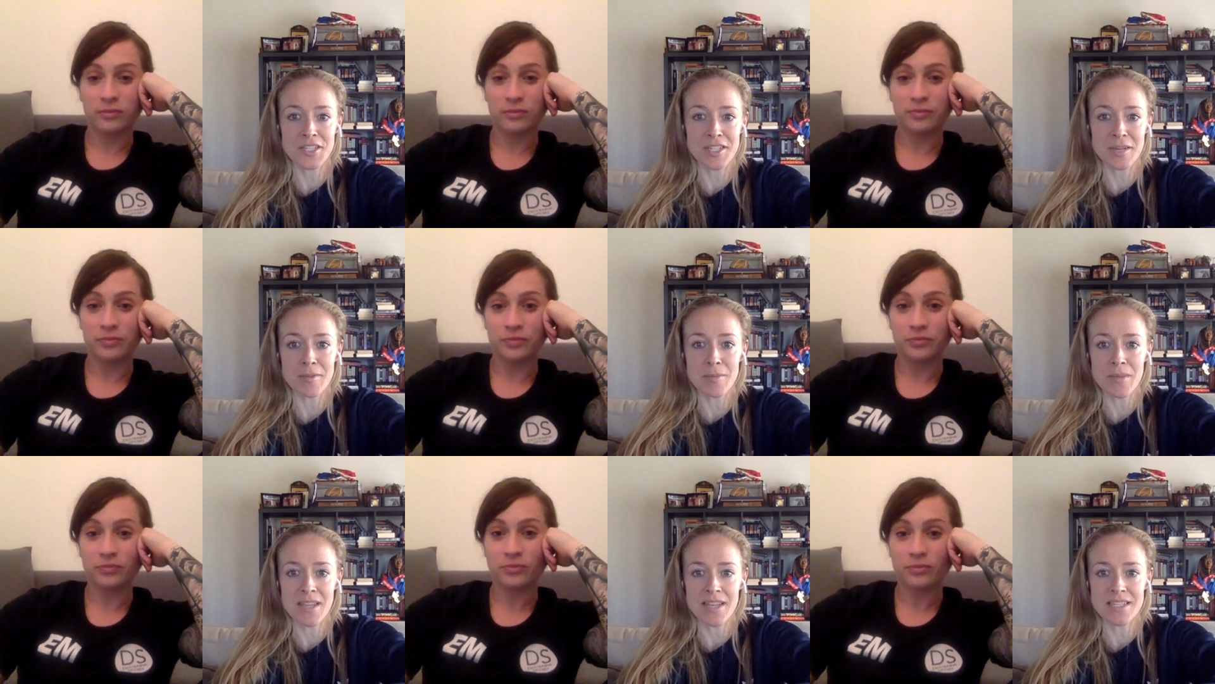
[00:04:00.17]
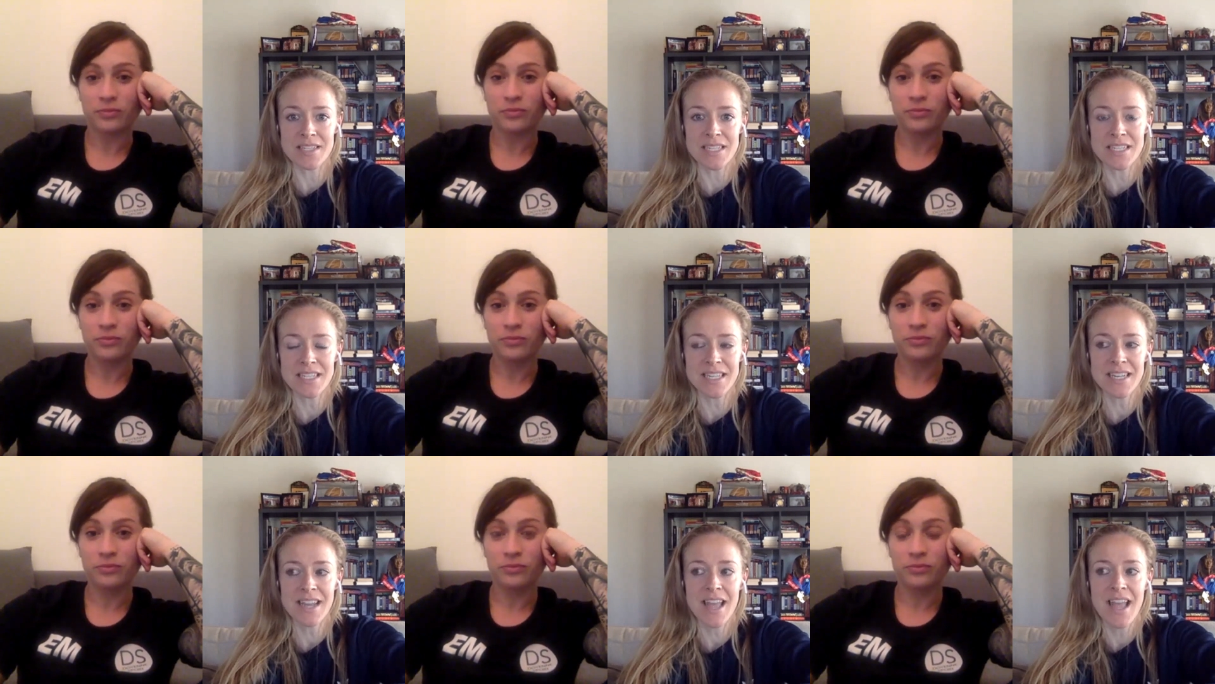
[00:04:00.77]
Speaker 1: first WPS
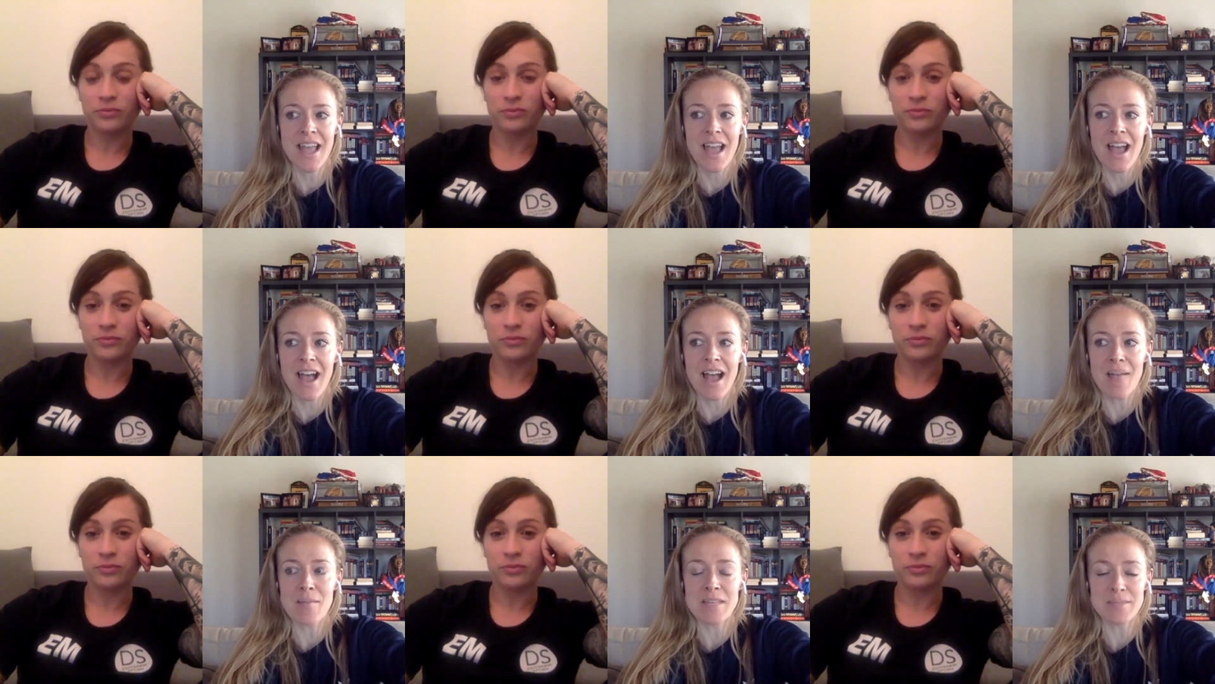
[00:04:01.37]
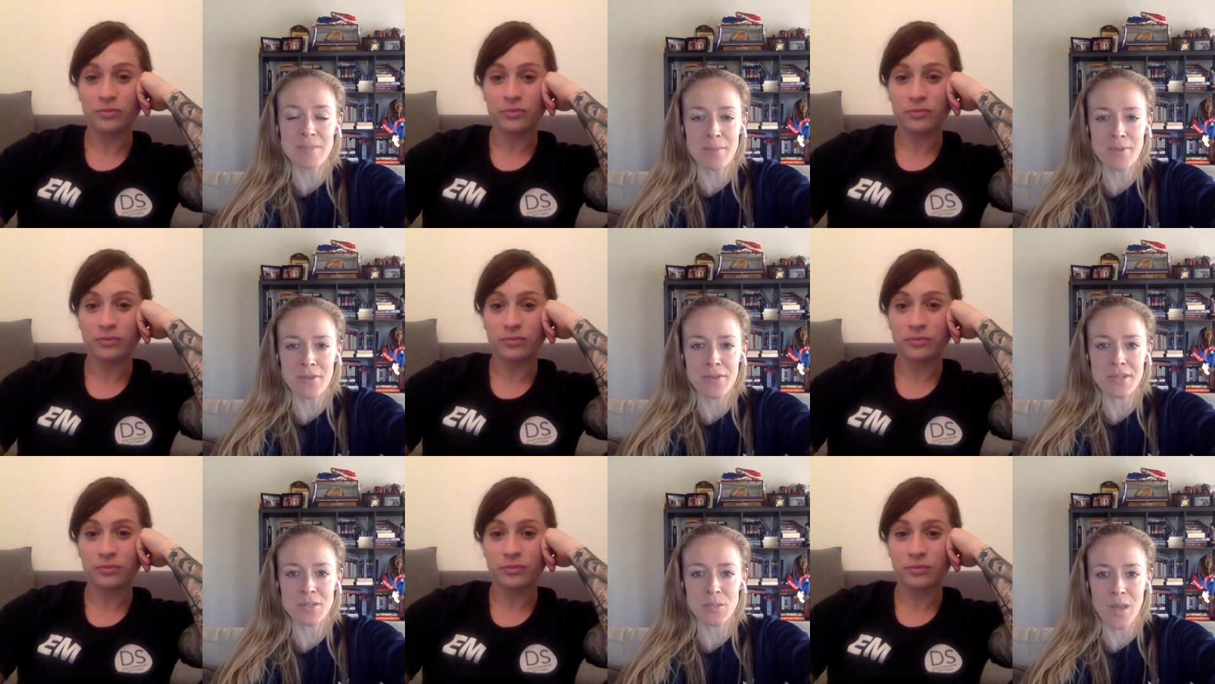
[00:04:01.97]
season, I missed my
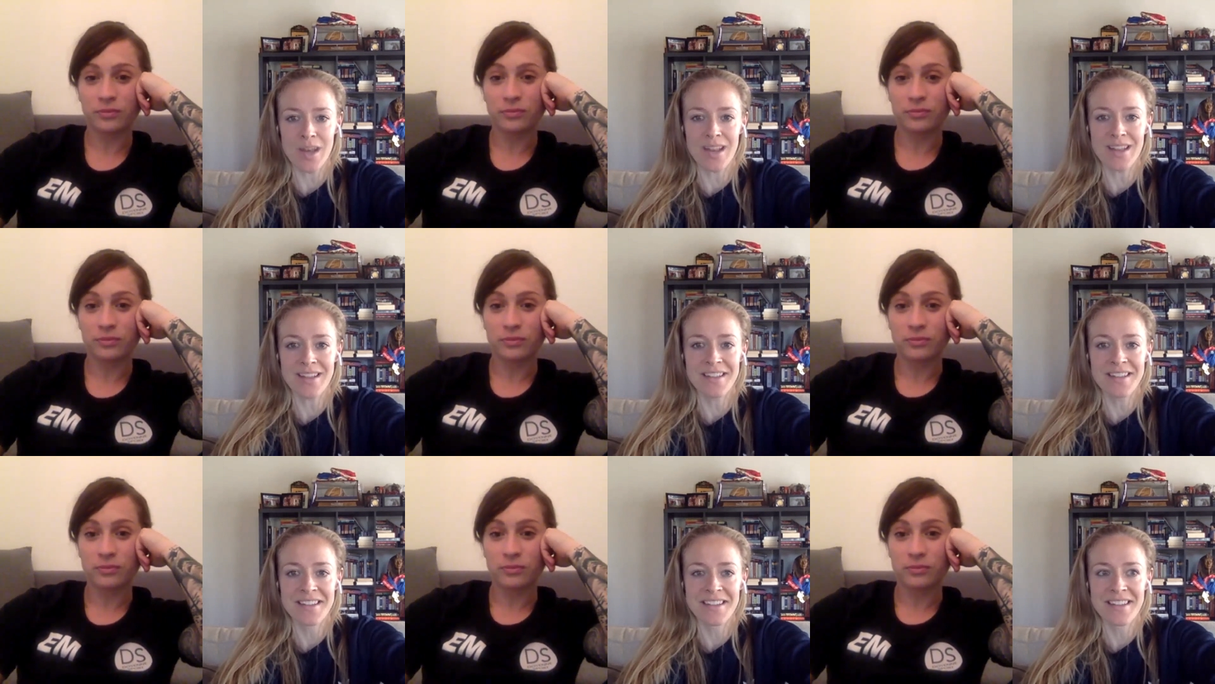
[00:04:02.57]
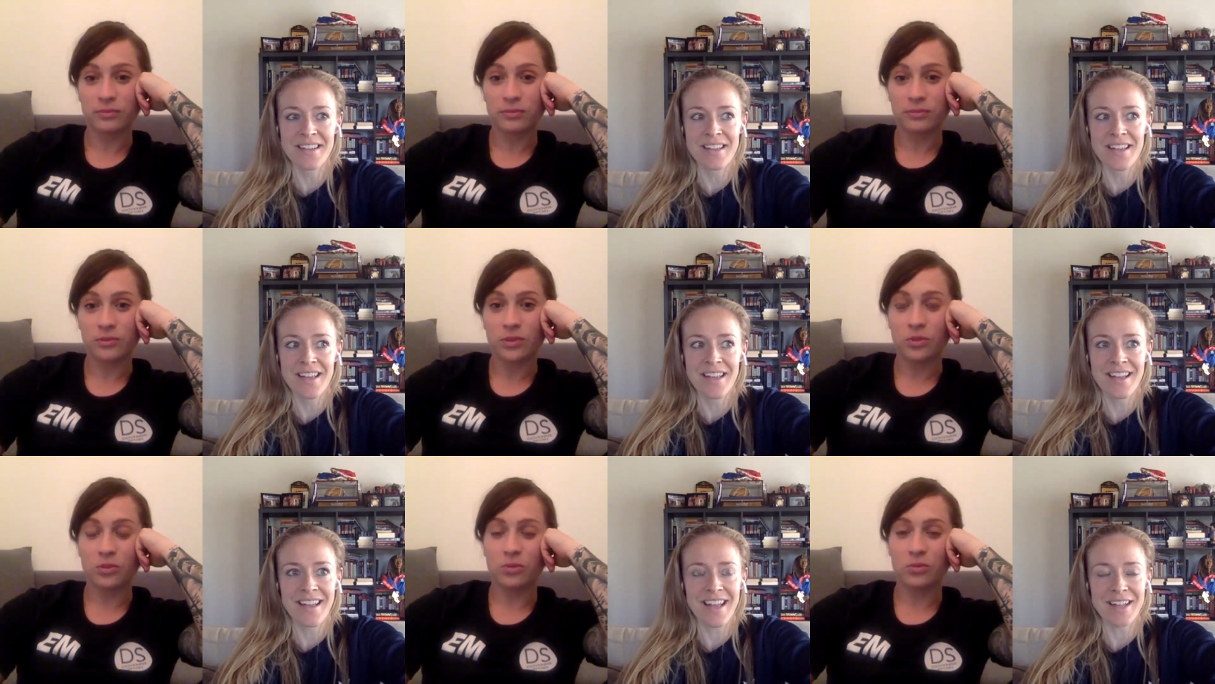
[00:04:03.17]
brother's wedding,
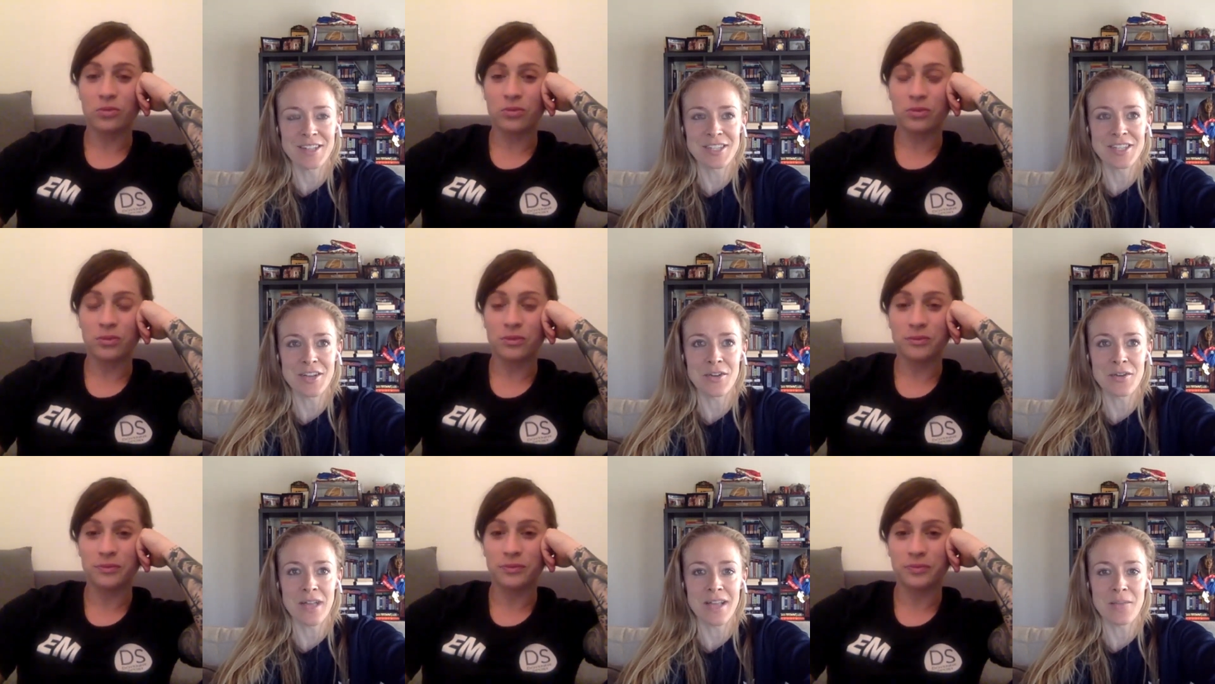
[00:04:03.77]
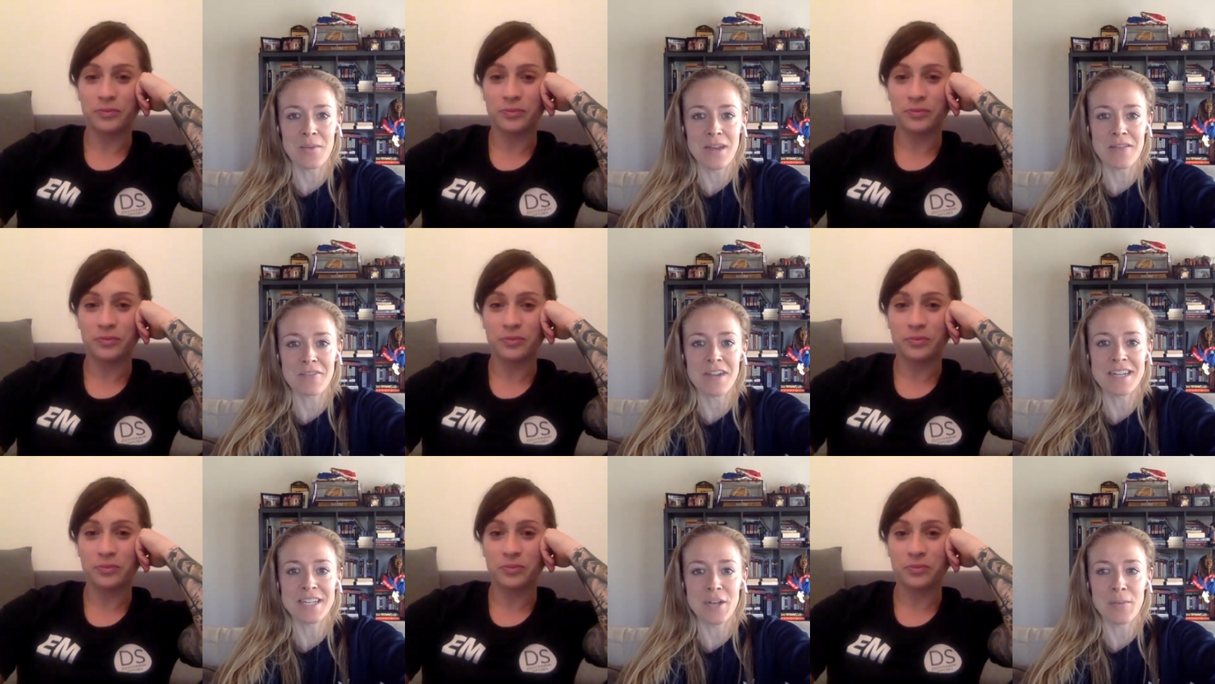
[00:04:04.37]
Oof. and so like
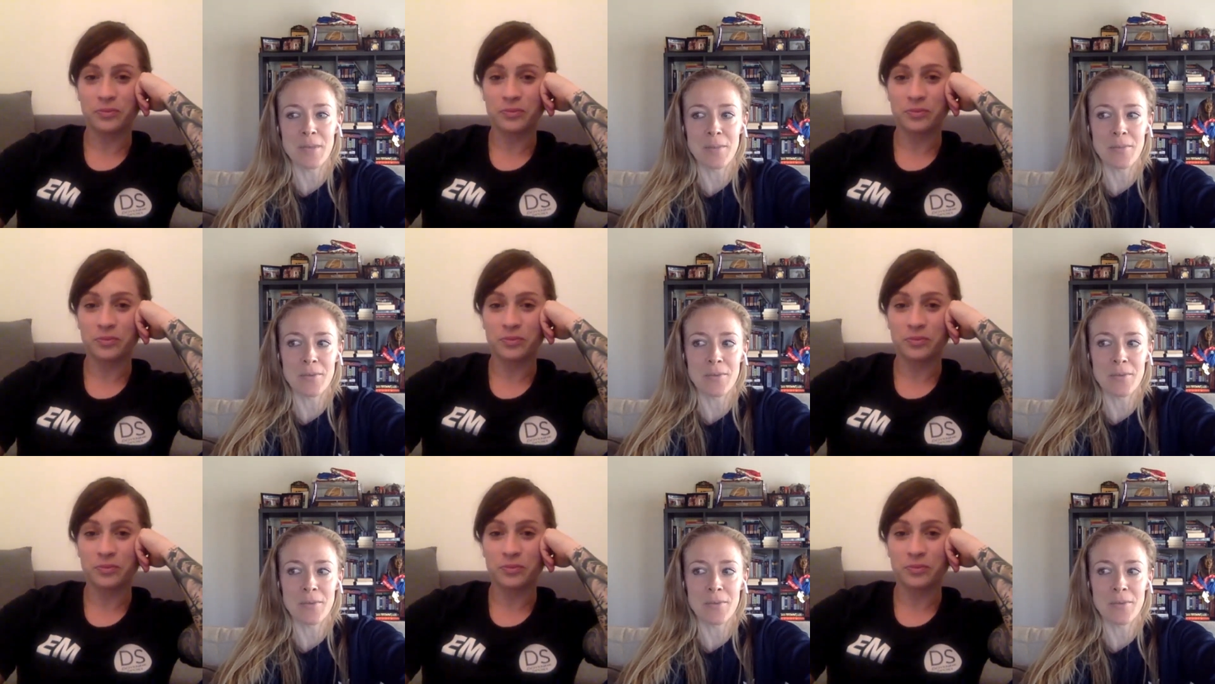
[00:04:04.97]
whenever I tell